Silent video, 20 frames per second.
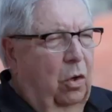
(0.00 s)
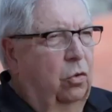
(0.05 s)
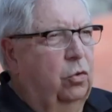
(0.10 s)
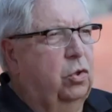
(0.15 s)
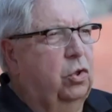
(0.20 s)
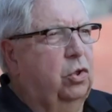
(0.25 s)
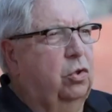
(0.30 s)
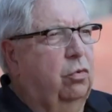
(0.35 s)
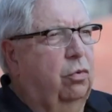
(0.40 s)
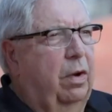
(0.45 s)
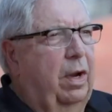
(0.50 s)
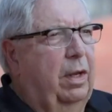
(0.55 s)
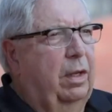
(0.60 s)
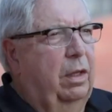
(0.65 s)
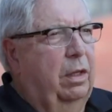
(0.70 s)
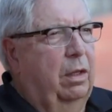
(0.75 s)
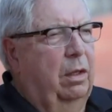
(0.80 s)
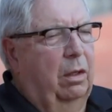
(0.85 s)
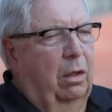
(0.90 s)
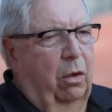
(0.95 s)
coach
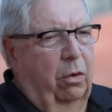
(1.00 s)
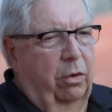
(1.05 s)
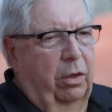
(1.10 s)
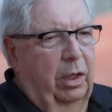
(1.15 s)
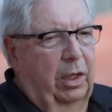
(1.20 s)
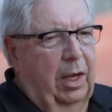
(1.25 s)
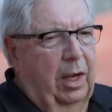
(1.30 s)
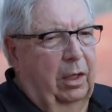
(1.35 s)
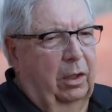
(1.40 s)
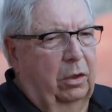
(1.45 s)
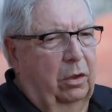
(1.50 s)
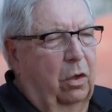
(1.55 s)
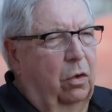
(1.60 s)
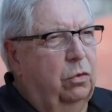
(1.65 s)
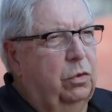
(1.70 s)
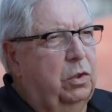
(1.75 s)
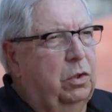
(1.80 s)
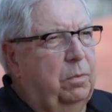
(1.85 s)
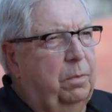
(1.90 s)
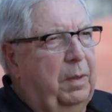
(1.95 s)
strength and learning how to
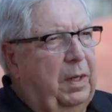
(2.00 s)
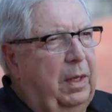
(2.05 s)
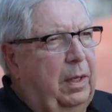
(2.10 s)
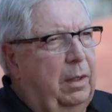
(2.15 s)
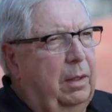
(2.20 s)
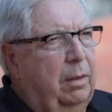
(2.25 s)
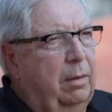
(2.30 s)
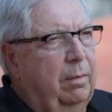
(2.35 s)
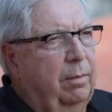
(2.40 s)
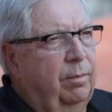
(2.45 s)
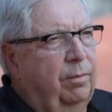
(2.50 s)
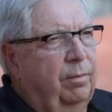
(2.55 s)
coach speed.